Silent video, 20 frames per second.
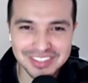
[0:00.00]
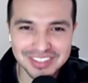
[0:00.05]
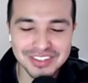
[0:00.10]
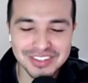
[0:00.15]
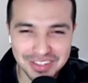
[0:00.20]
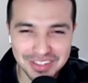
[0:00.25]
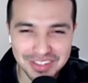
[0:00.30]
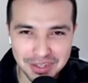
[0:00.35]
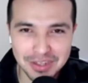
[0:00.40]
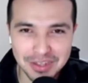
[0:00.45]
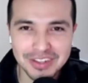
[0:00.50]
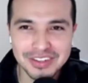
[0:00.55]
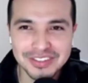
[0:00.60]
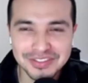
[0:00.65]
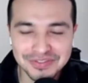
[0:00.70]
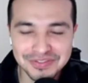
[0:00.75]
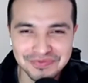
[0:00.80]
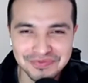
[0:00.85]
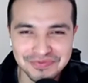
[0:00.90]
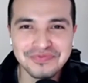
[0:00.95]
So it's
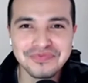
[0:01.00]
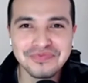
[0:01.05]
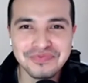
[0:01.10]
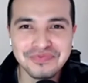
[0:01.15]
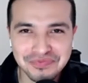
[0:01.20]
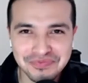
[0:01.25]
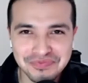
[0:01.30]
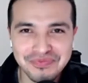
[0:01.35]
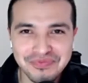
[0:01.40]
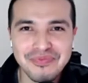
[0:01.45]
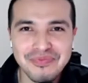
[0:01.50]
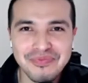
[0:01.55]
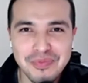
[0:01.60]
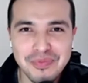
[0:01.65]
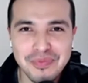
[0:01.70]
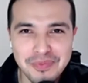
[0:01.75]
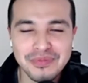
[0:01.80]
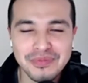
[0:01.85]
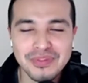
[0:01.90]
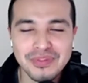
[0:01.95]
like usually when I
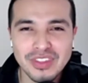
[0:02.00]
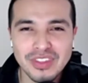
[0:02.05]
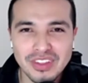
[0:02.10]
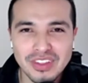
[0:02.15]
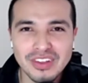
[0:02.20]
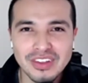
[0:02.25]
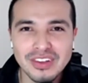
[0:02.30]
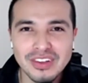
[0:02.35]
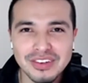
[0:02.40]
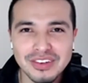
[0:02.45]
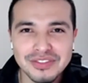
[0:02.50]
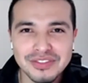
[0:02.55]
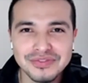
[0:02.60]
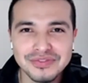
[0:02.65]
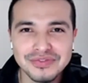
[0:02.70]
get those letters, it's got,